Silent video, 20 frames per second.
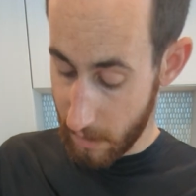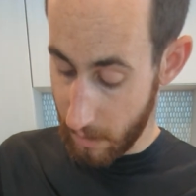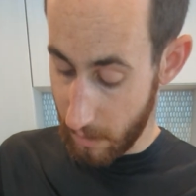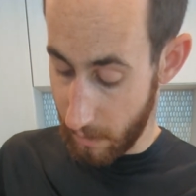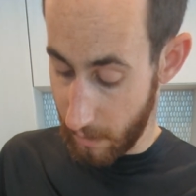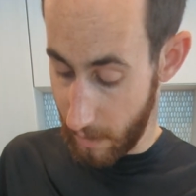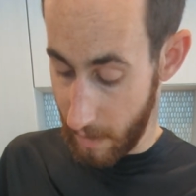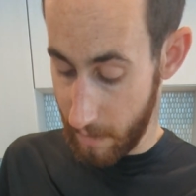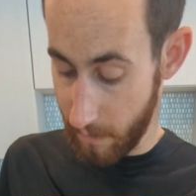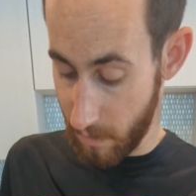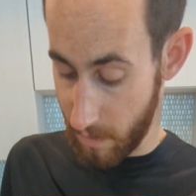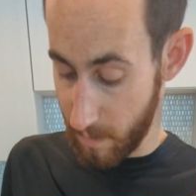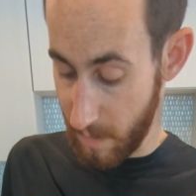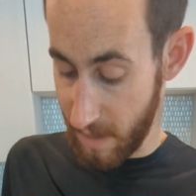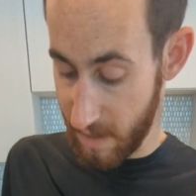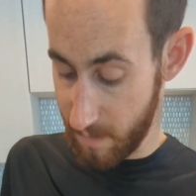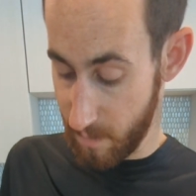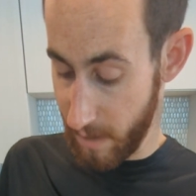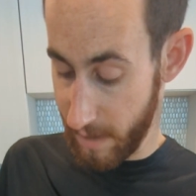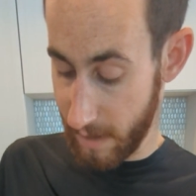And then I have a
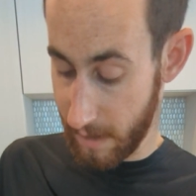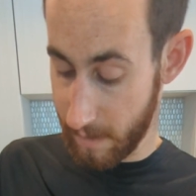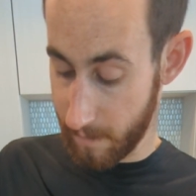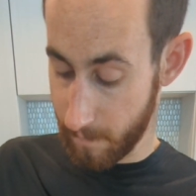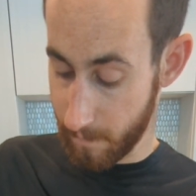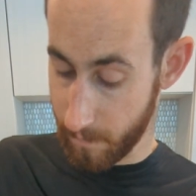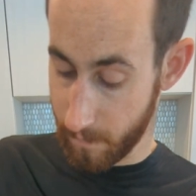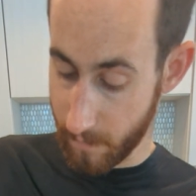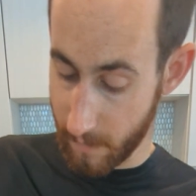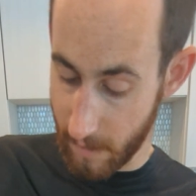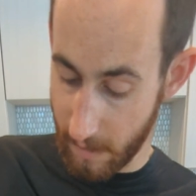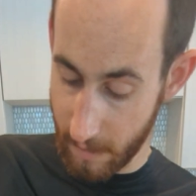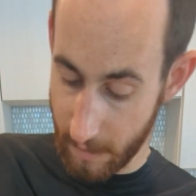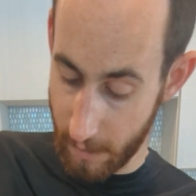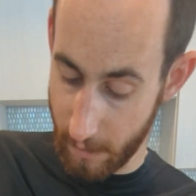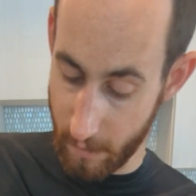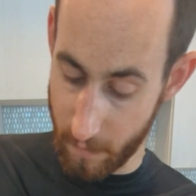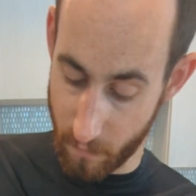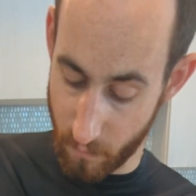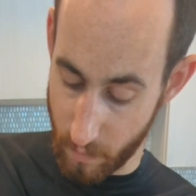space blanket in
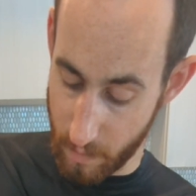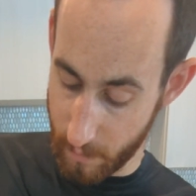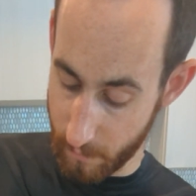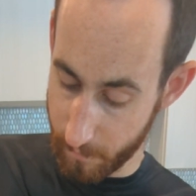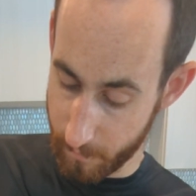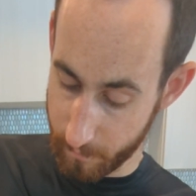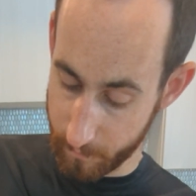here as well.